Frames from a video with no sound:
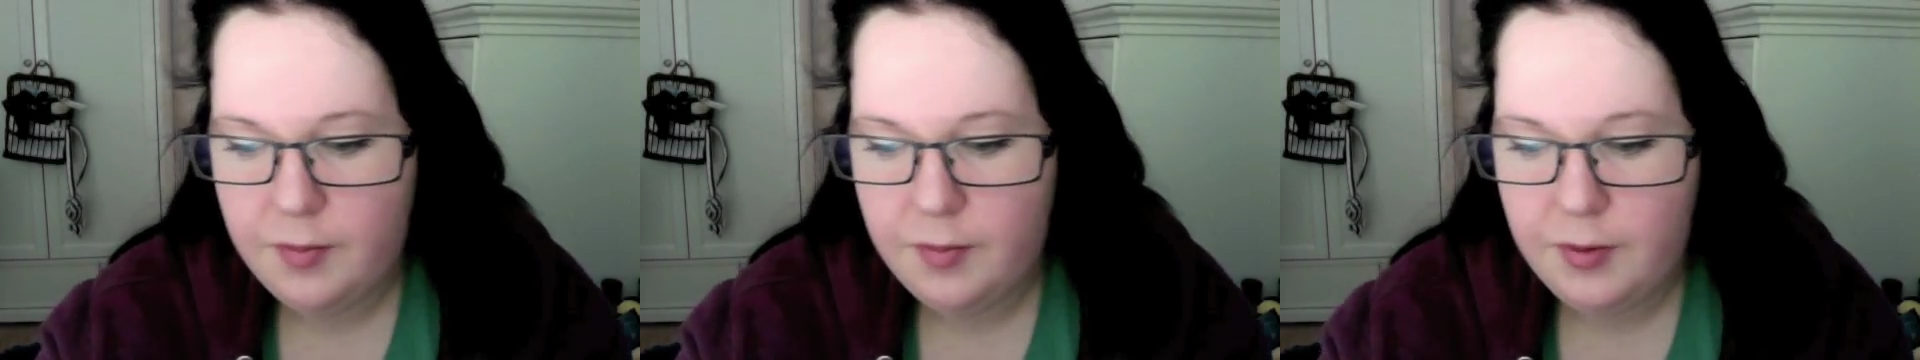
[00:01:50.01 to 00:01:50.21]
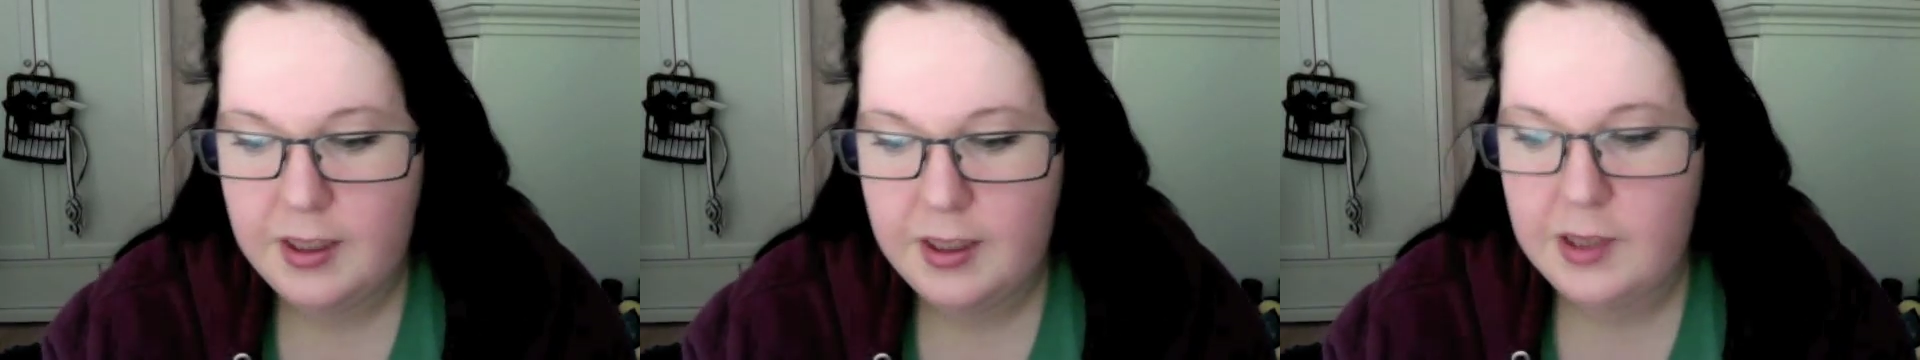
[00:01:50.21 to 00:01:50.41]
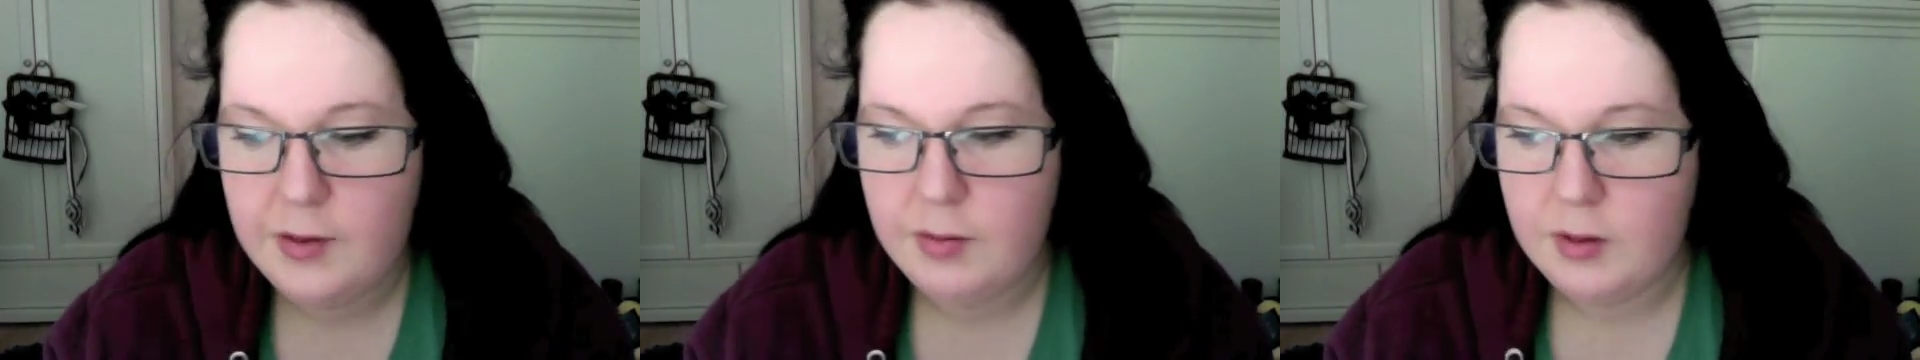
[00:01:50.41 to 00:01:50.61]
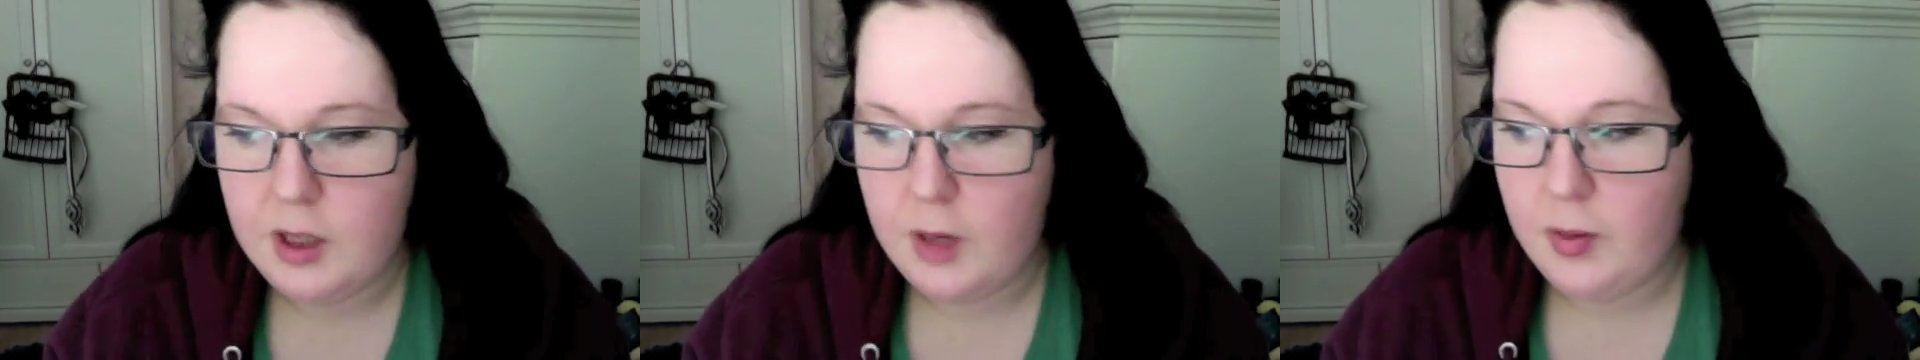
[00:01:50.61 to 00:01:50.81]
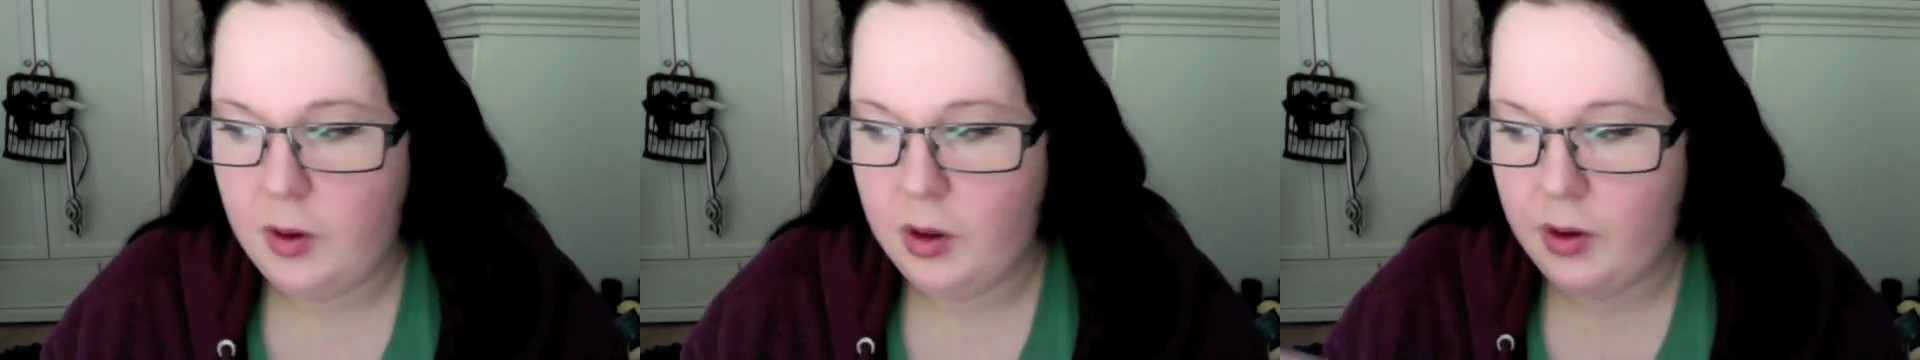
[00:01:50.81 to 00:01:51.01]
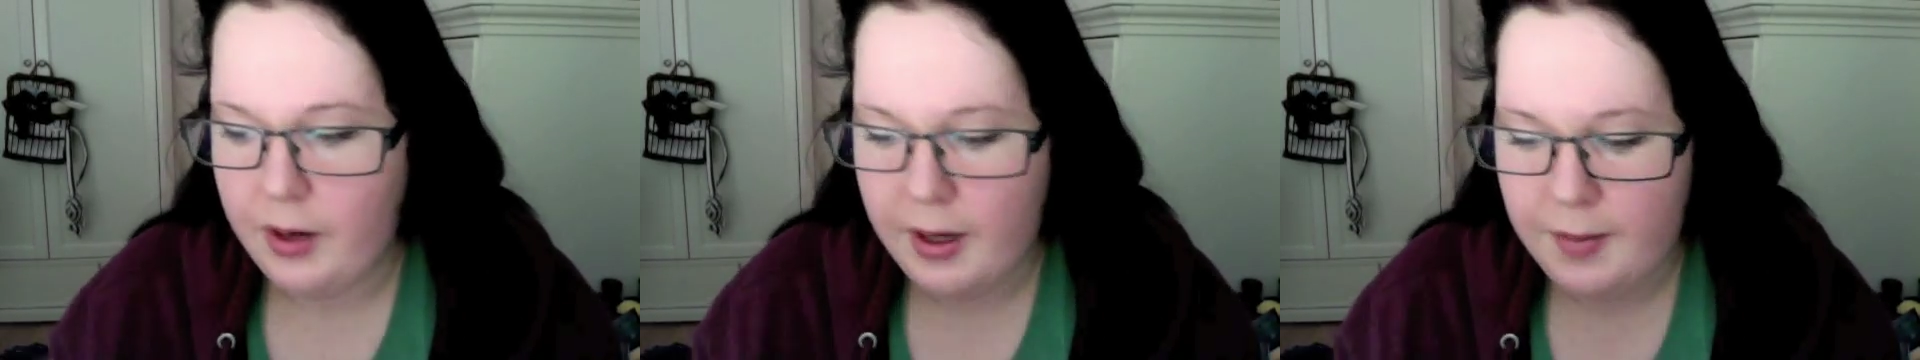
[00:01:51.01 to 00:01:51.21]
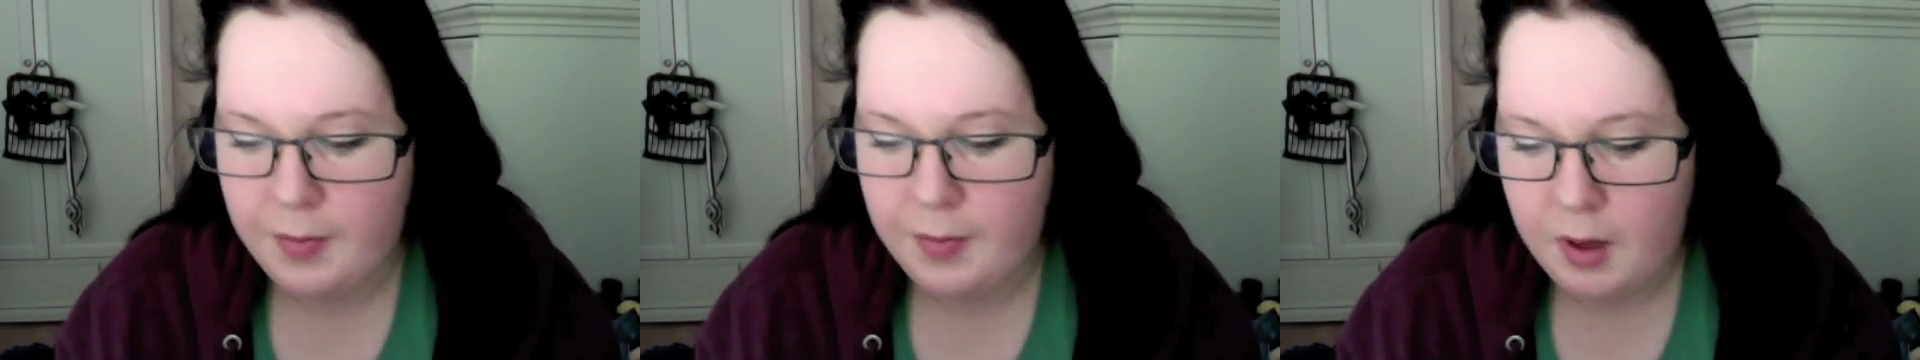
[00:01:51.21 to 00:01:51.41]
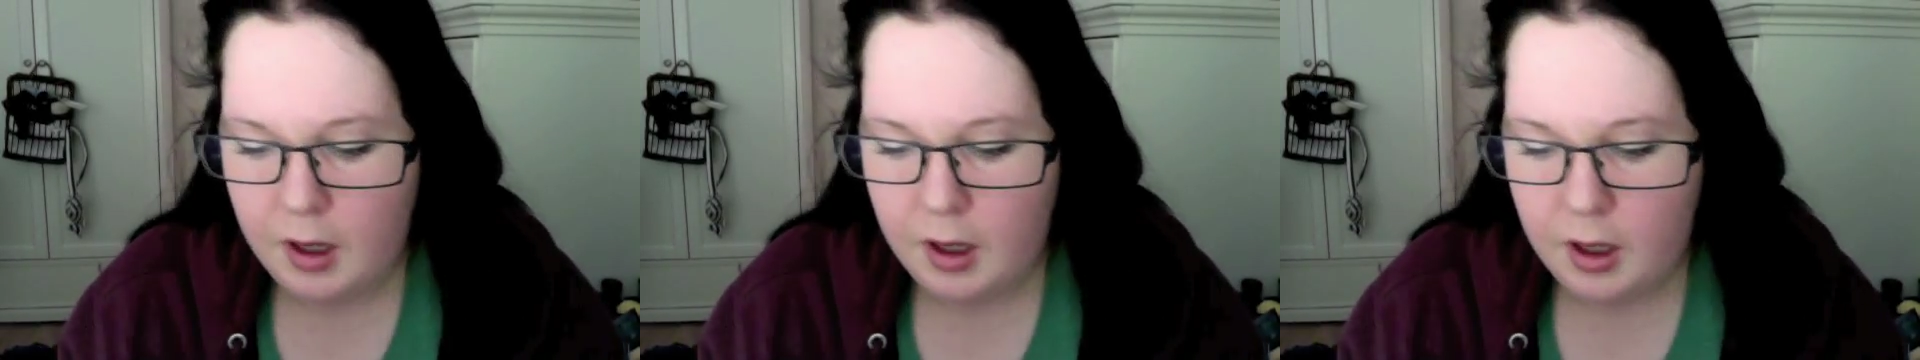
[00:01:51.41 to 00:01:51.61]
This is from Soap and Glory.
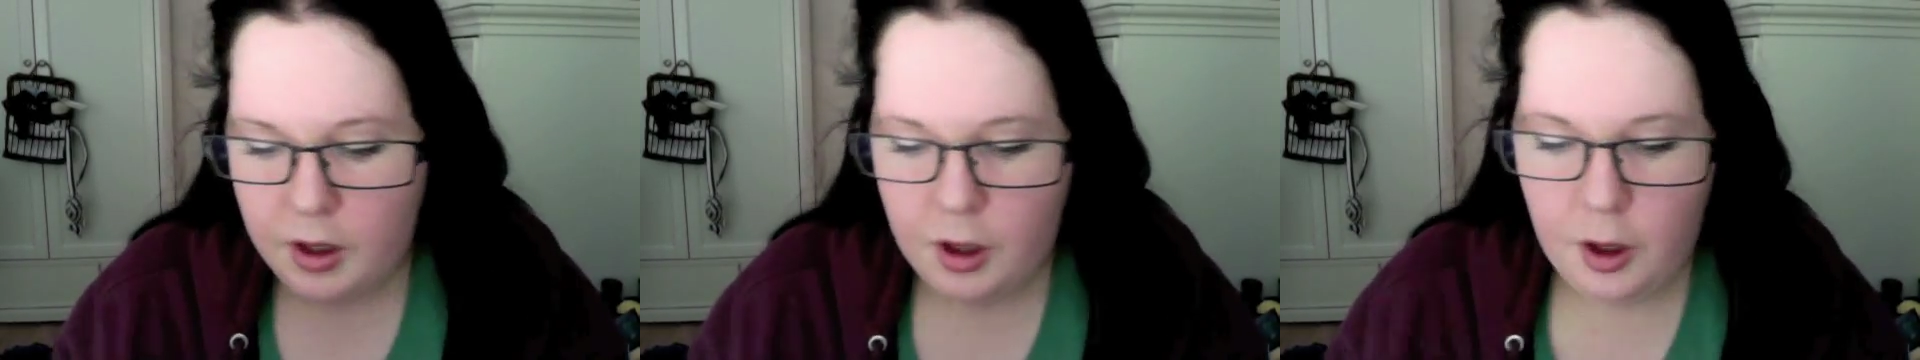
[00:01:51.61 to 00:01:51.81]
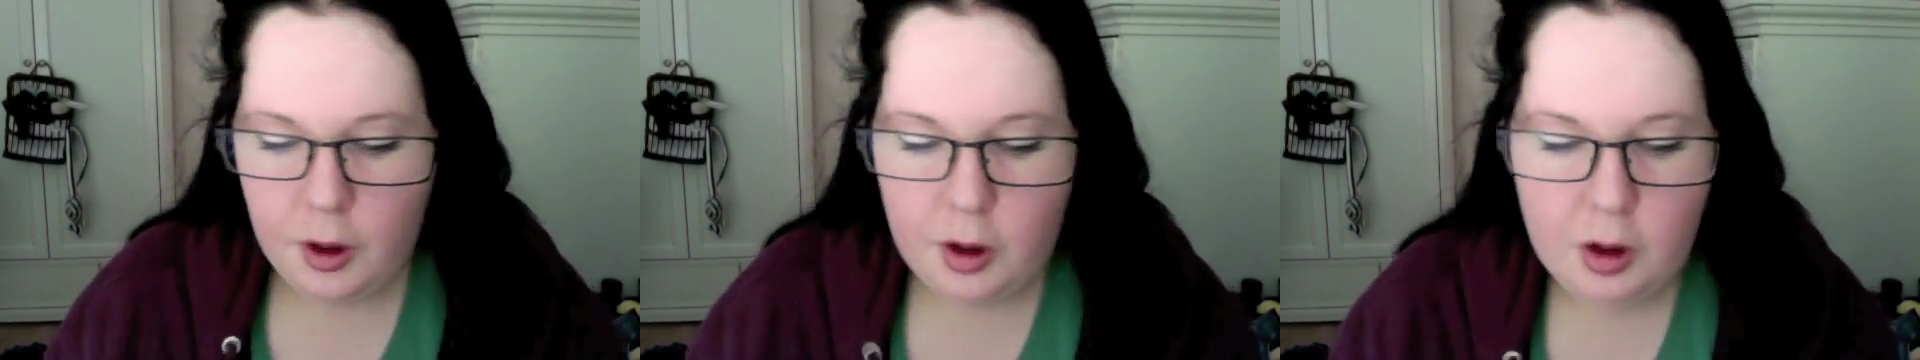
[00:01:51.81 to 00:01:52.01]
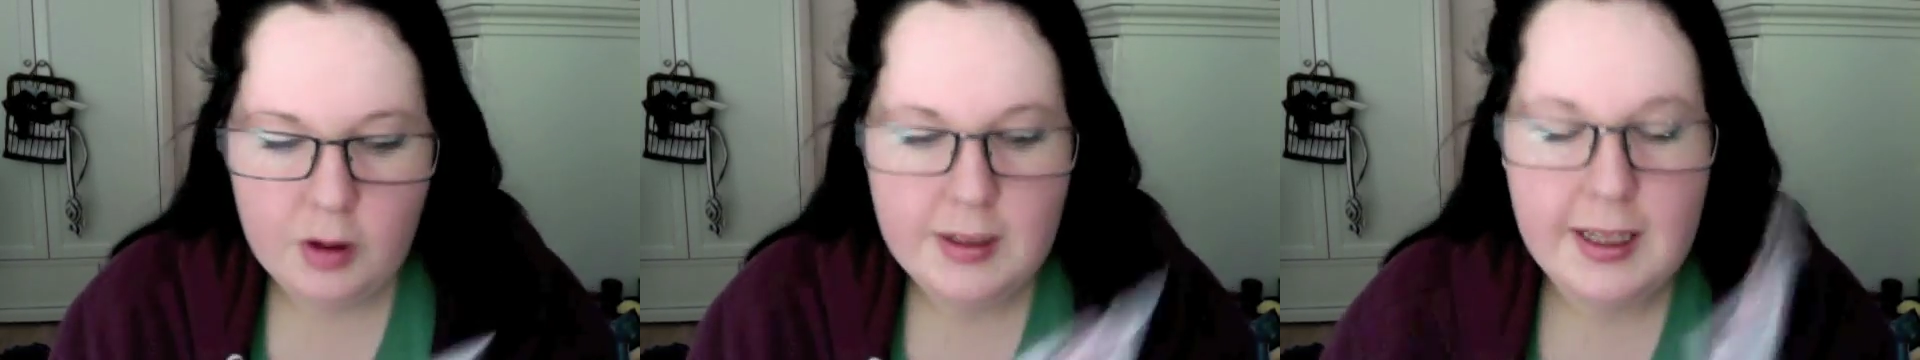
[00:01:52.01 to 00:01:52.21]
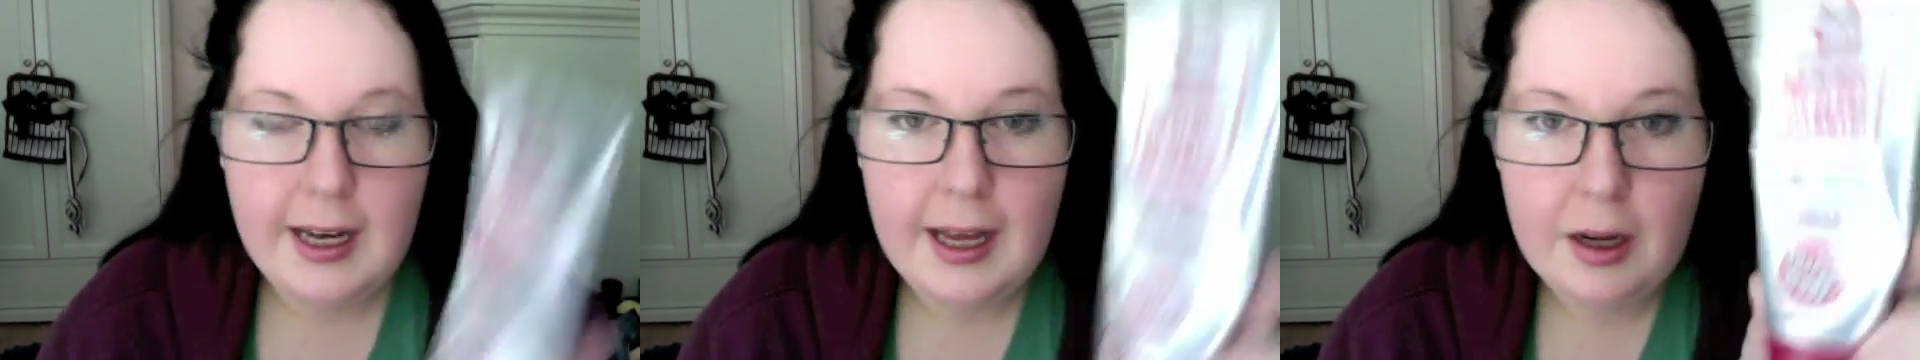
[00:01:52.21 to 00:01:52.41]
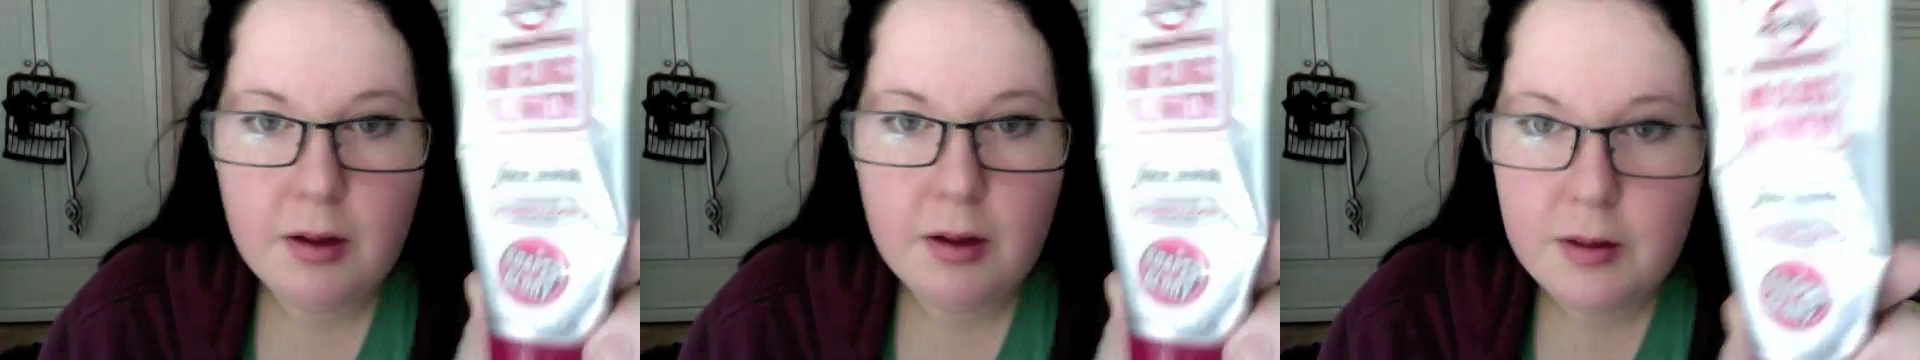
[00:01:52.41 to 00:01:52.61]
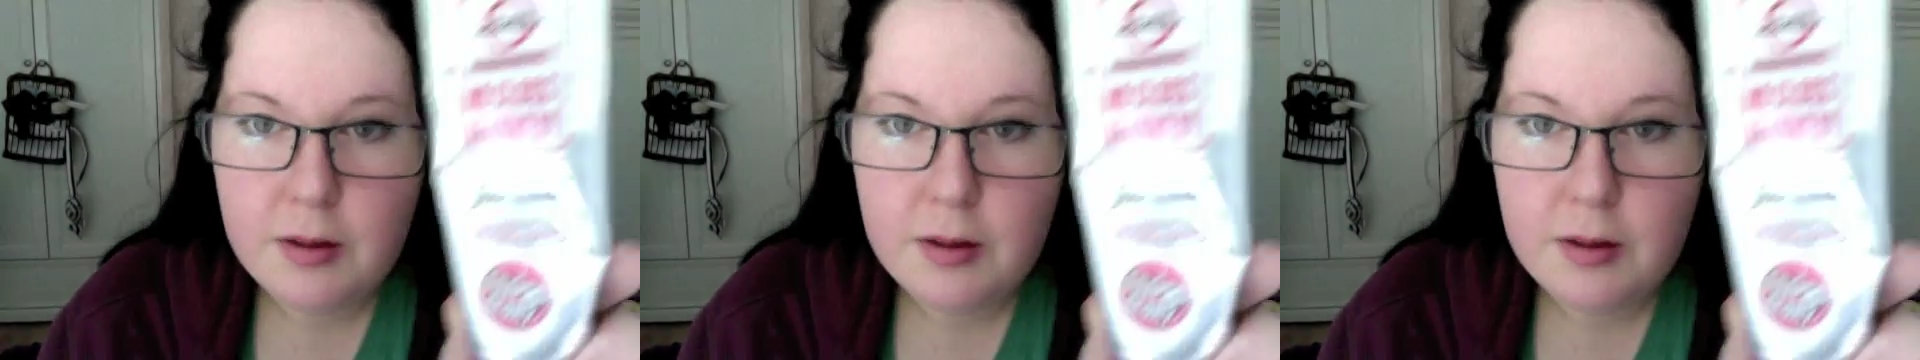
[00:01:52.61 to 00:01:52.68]
No clogs allowed.